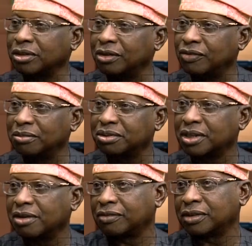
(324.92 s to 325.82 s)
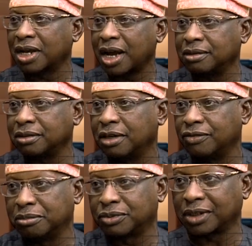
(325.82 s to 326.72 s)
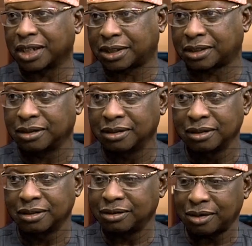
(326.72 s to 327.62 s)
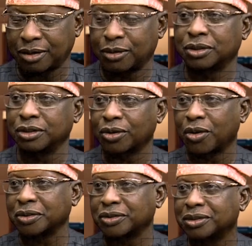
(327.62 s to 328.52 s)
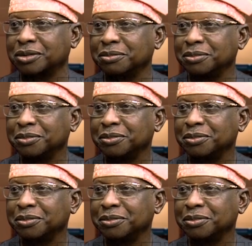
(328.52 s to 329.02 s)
you to give him seven and you give him six. You are cutting costs. Well,